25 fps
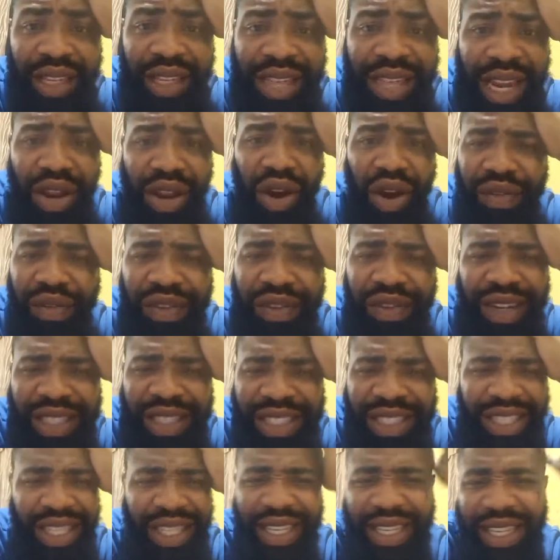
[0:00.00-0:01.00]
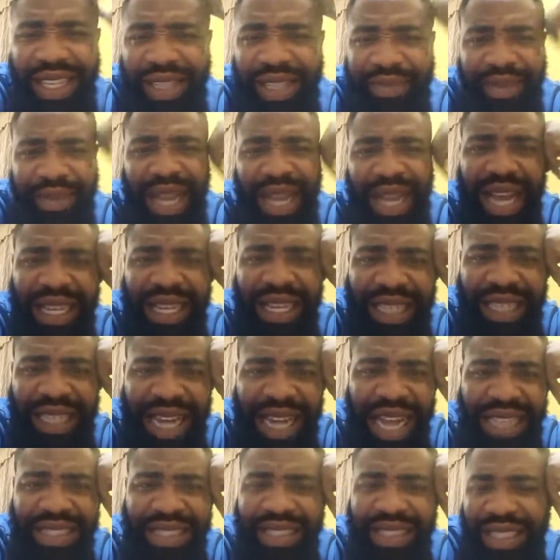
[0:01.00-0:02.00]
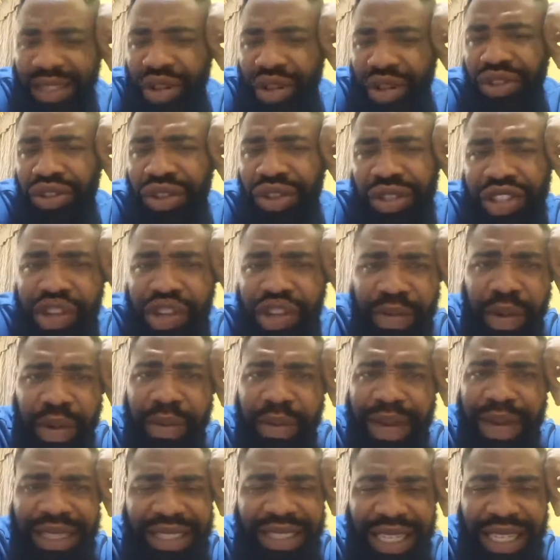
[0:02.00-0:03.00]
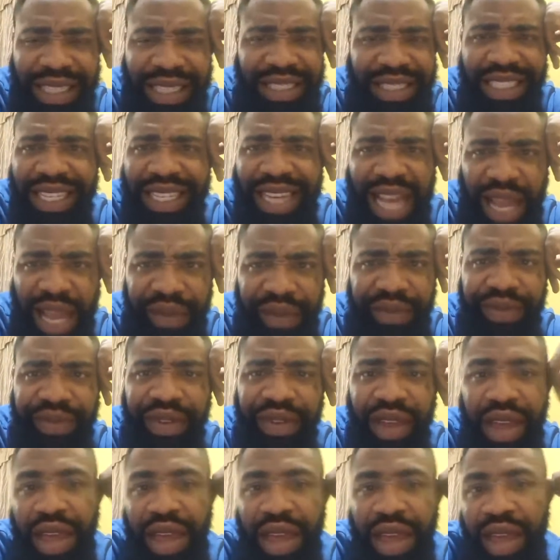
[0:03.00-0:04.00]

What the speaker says: a lot of critic, and as not just human merchant in life,